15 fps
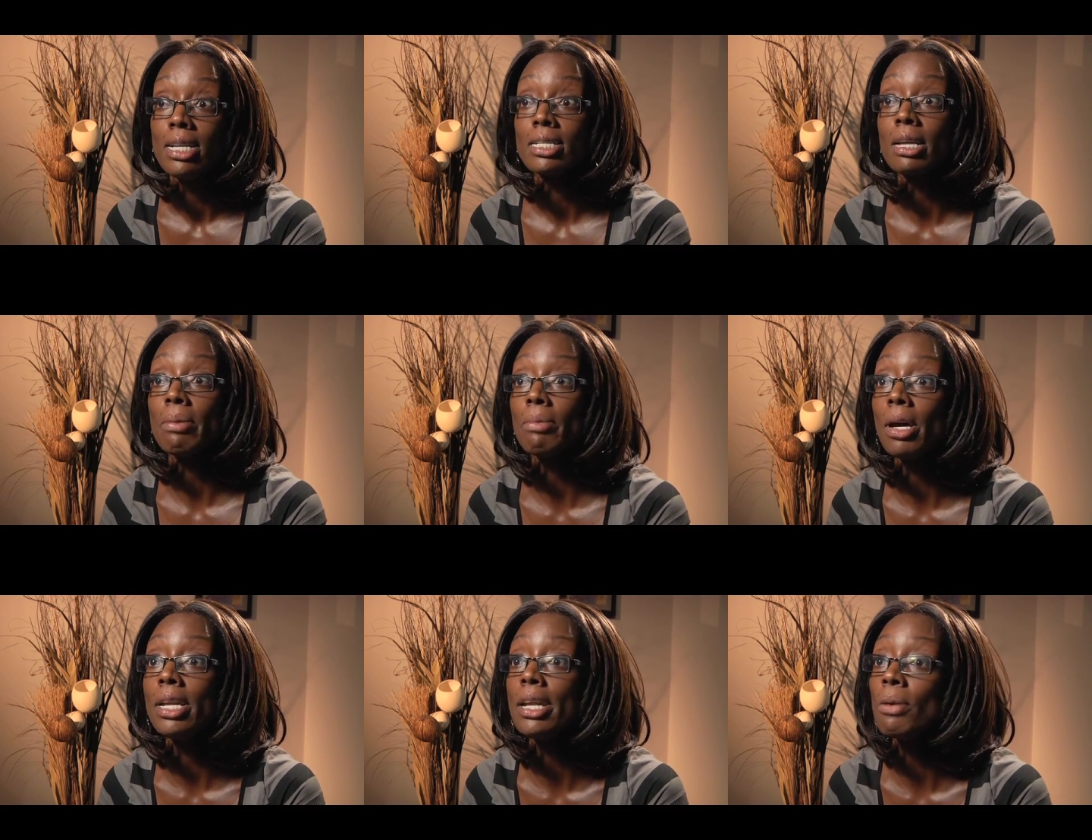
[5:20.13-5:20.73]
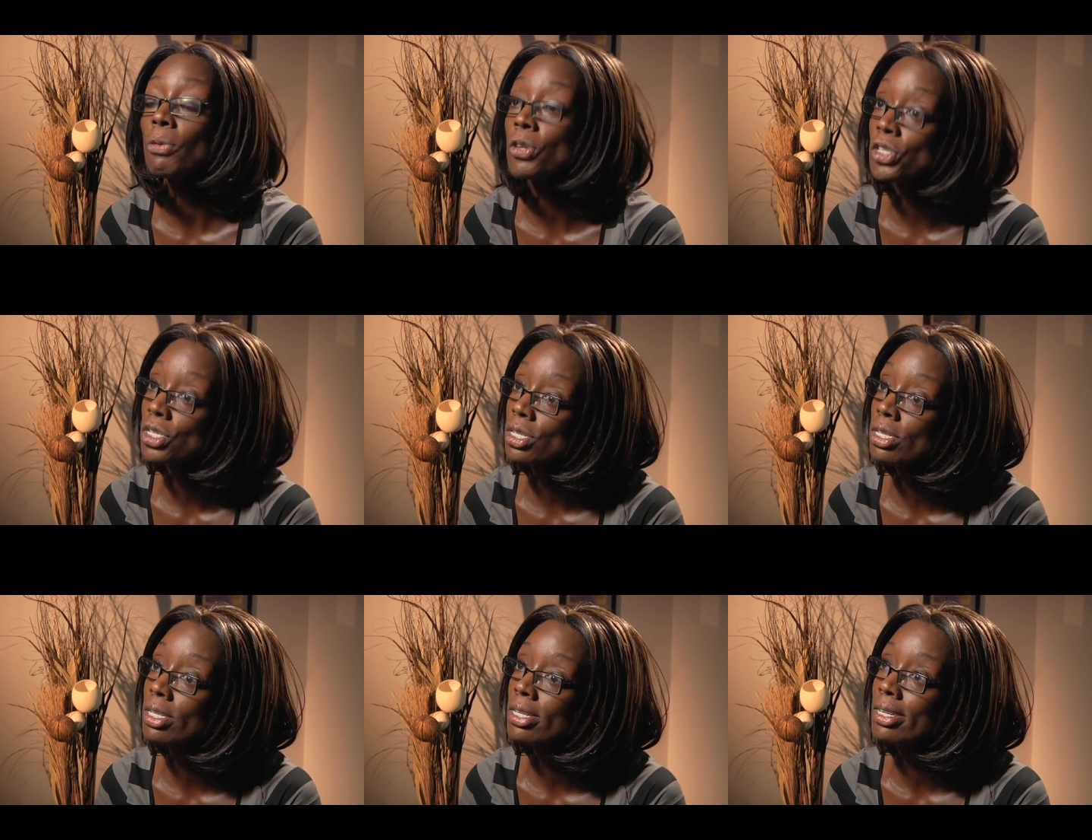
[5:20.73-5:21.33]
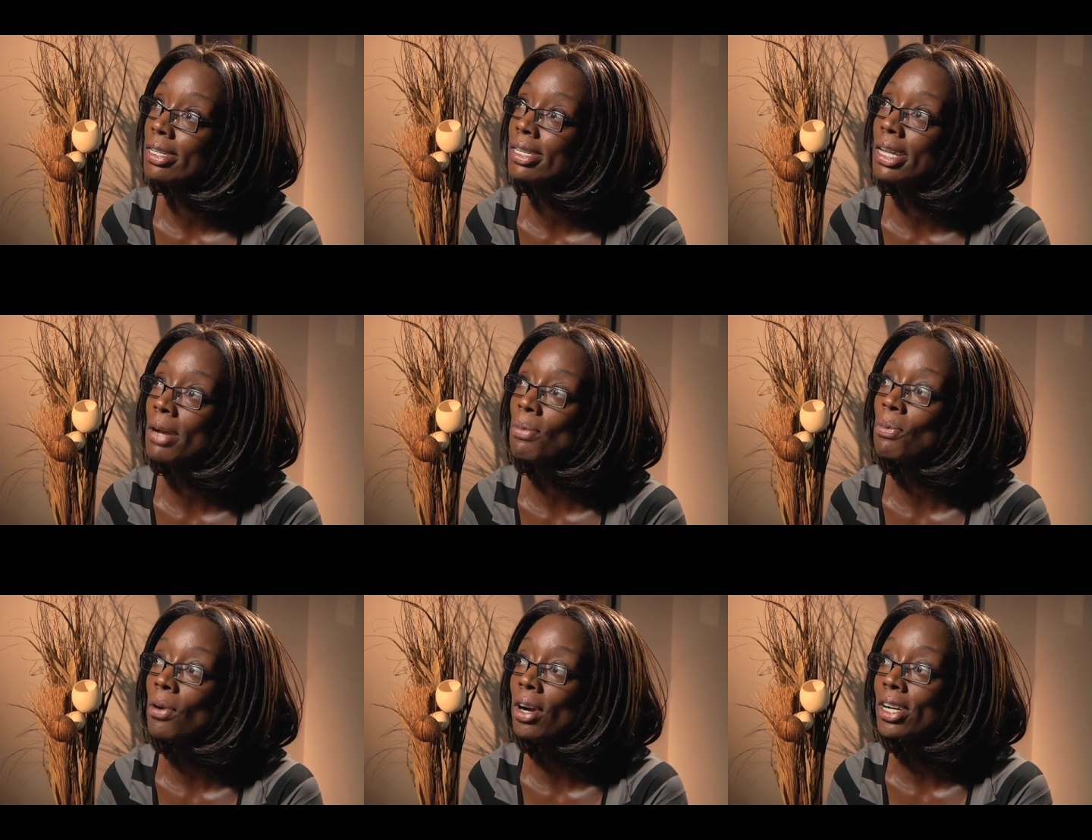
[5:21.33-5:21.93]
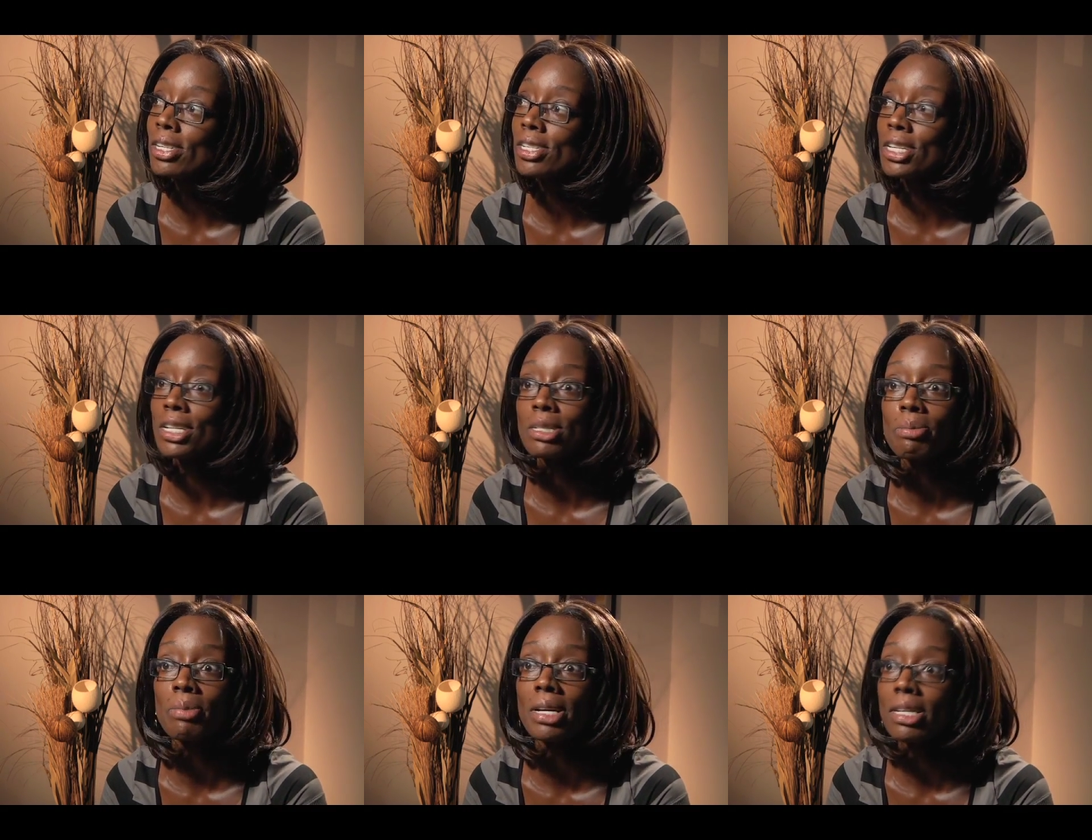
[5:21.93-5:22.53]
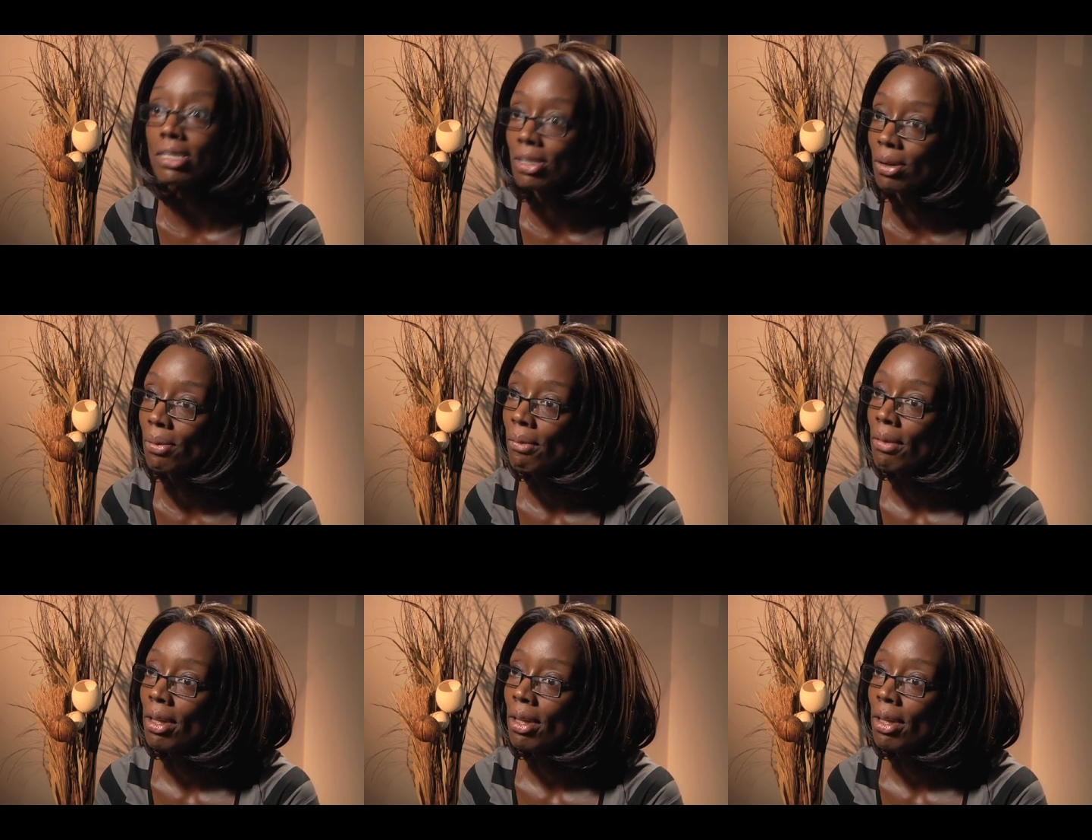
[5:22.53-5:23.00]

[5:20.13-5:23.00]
And they weren't judgmental.